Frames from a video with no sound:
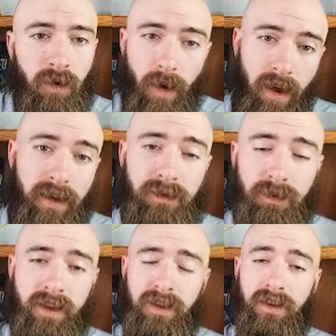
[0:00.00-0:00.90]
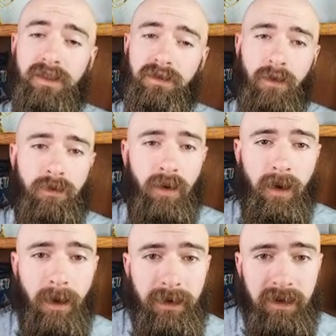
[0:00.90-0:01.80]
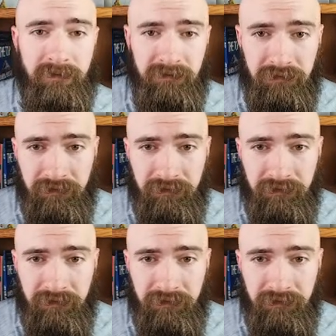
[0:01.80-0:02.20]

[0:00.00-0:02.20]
Wow, that's pretty good so far. I mean,